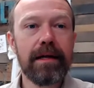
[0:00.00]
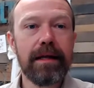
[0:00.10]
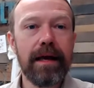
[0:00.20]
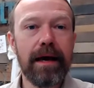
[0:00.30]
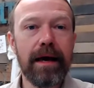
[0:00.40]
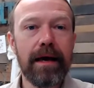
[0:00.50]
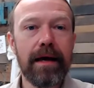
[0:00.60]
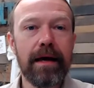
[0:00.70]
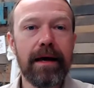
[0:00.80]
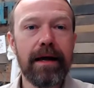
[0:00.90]
Yeah.
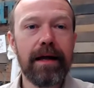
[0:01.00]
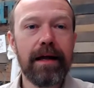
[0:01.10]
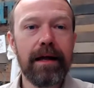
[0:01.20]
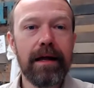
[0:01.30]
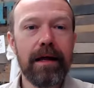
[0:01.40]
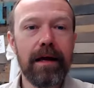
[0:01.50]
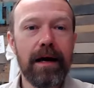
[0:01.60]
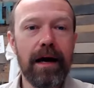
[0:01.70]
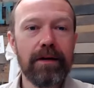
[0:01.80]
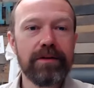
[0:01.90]

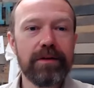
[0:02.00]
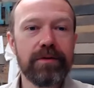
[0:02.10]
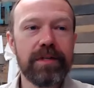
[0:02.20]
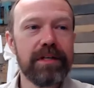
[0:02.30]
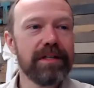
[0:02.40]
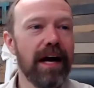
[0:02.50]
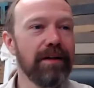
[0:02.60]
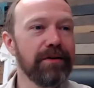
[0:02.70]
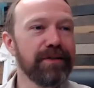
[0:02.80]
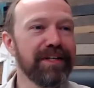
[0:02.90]
I also see
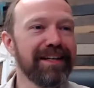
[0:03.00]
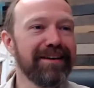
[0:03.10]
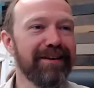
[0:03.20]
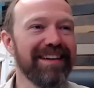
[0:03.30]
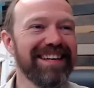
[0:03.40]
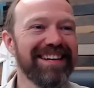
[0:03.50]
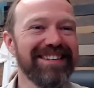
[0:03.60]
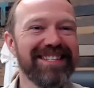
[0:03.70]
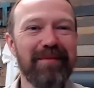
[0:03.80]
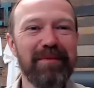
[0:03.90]
Tyler sitting around here,
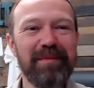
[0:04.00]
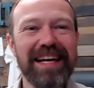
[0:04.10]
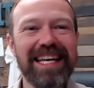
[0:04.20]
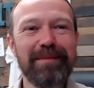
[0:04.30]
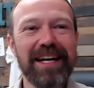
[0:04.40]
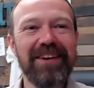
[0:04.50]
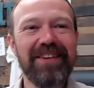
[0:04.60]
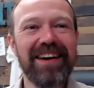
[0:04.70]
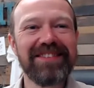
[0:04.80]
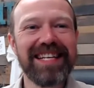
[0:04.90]
so I'm going to make him a
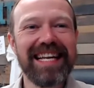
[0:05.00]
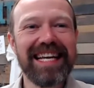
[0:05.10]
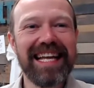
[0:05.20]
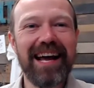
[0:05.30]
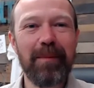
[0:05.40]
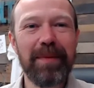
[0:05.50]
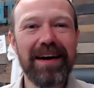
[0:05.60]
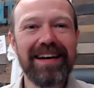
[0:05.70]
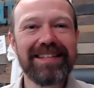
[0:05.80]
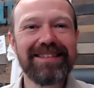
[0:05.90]
co-host and he can help
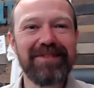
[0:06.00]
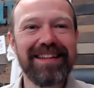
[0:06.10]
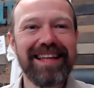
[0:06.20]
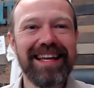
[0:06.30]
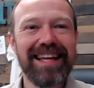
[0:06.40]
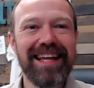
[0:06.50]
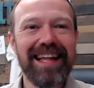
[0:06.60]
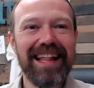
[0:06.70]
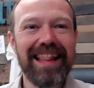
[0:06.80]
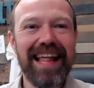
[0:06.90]
us with
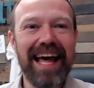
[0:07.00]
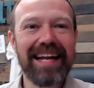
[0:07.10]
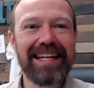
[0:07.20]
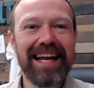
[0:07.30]
that.